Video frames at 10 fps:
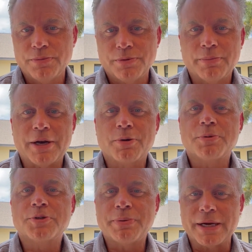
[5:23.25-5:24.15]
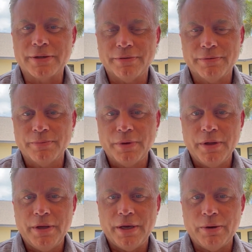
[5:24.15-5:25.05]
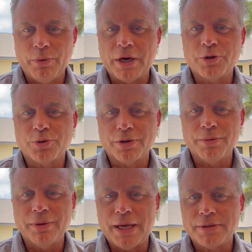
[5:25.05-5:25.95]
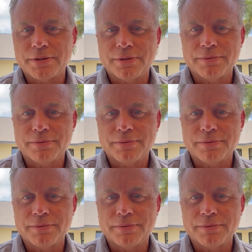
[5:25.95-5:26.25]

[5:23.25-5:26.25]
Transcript: It's a matter of perspective, and we are truly blessed.